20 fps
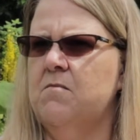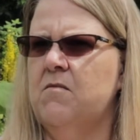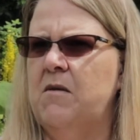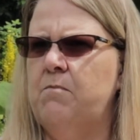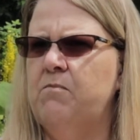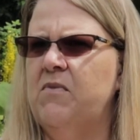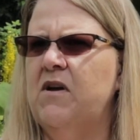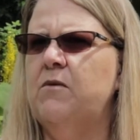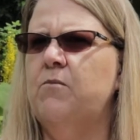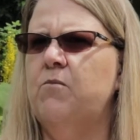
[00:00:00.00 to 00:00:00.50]
My
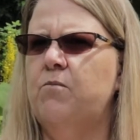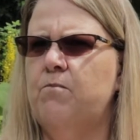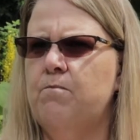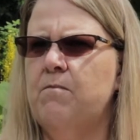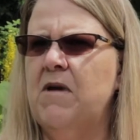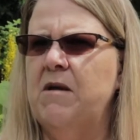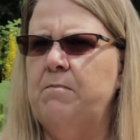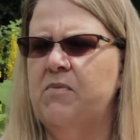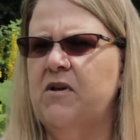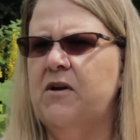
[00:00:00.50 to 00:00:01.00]

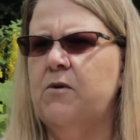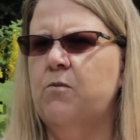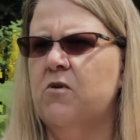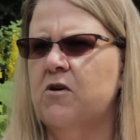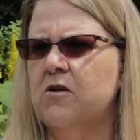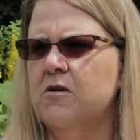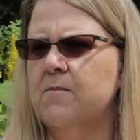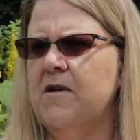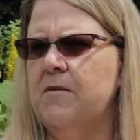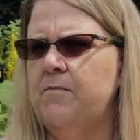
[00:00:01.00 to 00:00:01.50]
blood
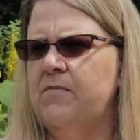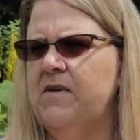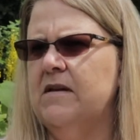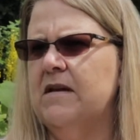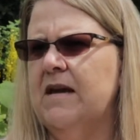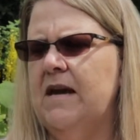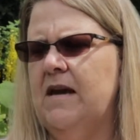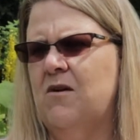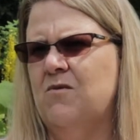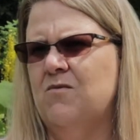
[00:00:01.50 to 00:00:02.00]
work, my
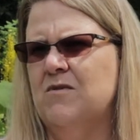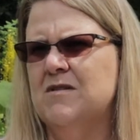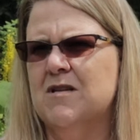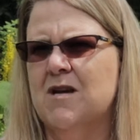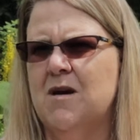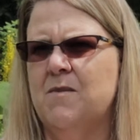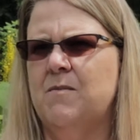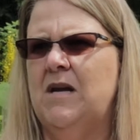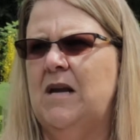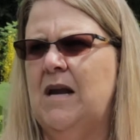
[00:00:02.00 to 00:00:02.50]
blood count was
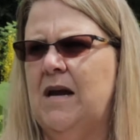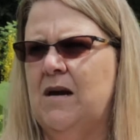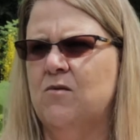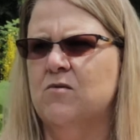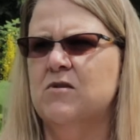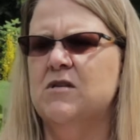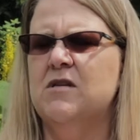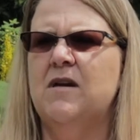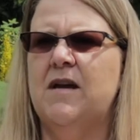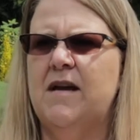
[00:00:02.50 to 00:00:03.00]
coming
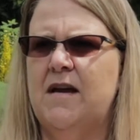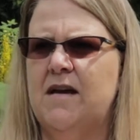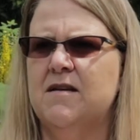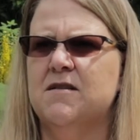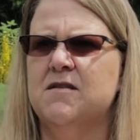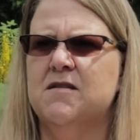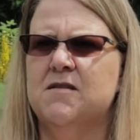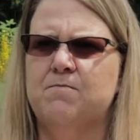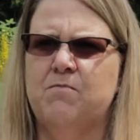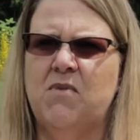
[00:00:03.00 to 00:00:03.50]
out
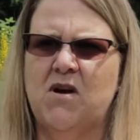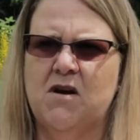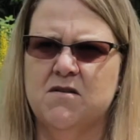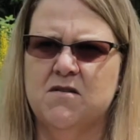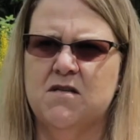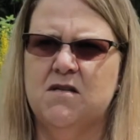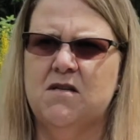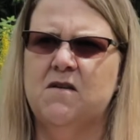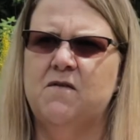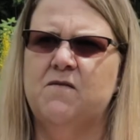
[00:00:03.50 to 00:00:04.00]
as
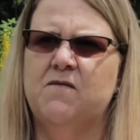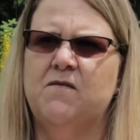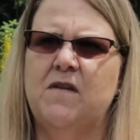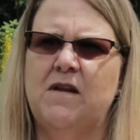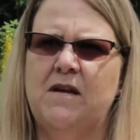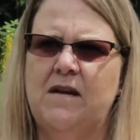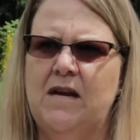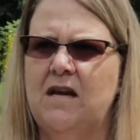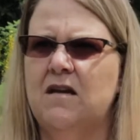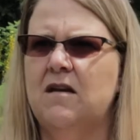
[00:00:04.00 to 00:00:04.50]
positive,
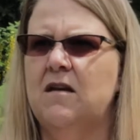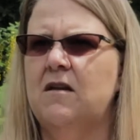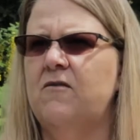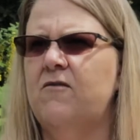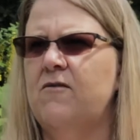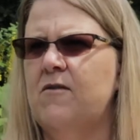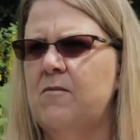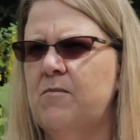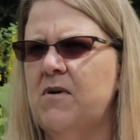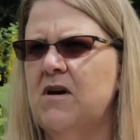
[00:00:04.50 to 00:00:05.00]
then
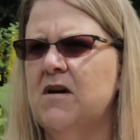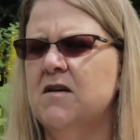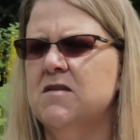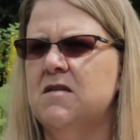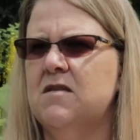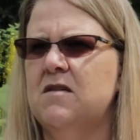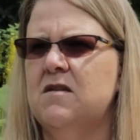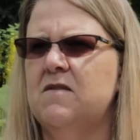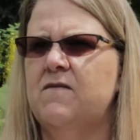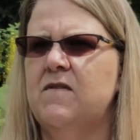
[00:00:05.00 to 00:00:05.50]
negative, then
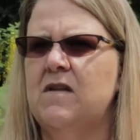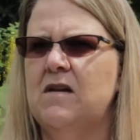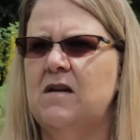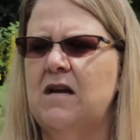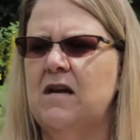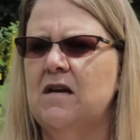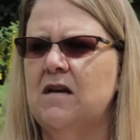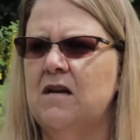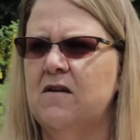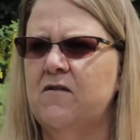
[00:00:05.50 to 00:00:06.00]
positive, then
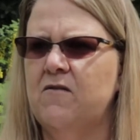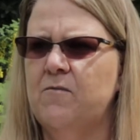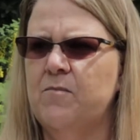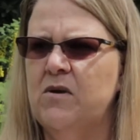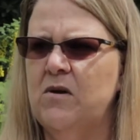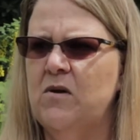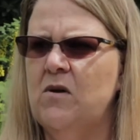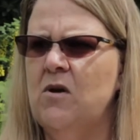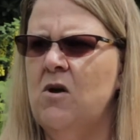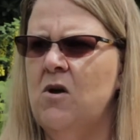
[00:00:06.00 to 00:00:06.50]
negative.
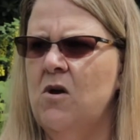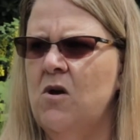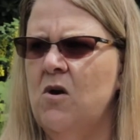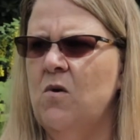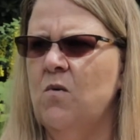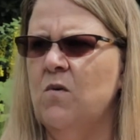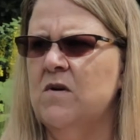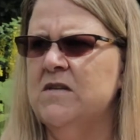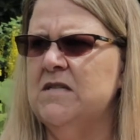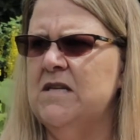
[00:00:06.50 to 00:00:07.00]
But
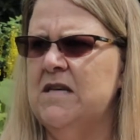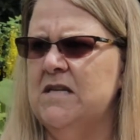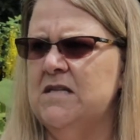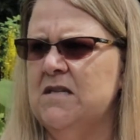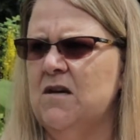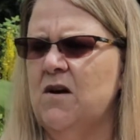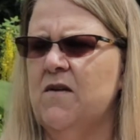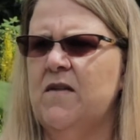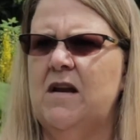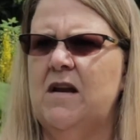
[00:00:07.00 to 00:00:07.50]
once they
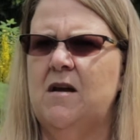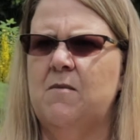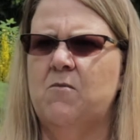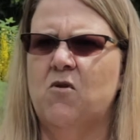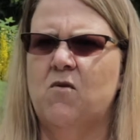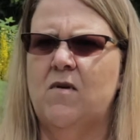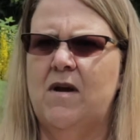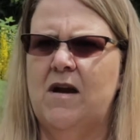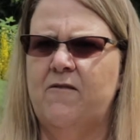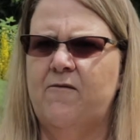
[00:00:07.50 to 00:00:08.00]
saw
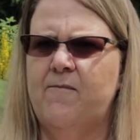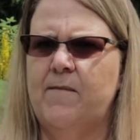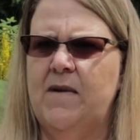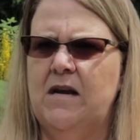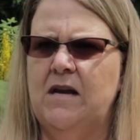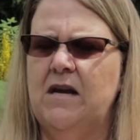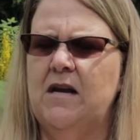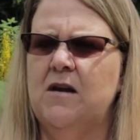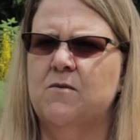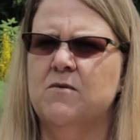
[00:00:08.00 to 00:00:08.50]
MRI of my
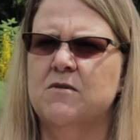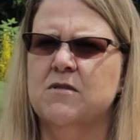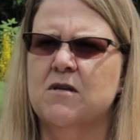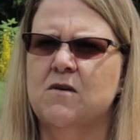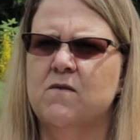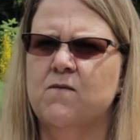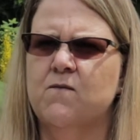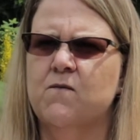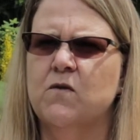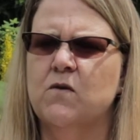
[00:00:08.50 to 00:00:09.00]
knee, it was
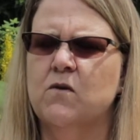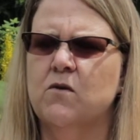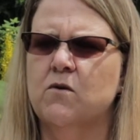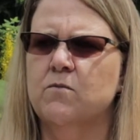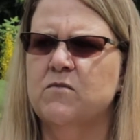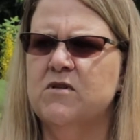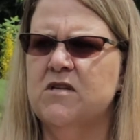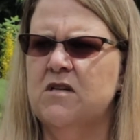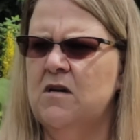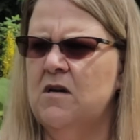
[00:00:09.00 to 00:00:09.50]

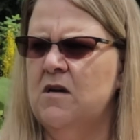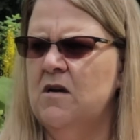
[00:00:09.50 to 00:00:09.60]
confirmed.